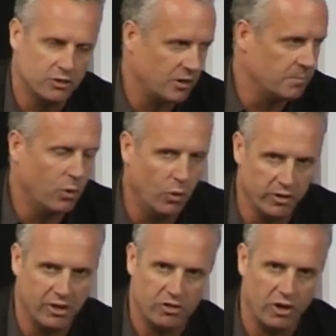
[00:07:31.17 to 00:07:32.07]
as
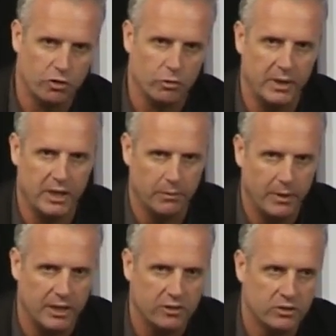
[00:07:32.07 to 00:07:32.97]
important as social
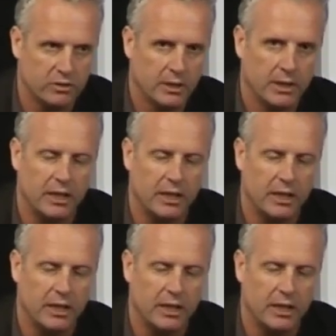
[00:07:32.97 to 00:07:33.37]
media is,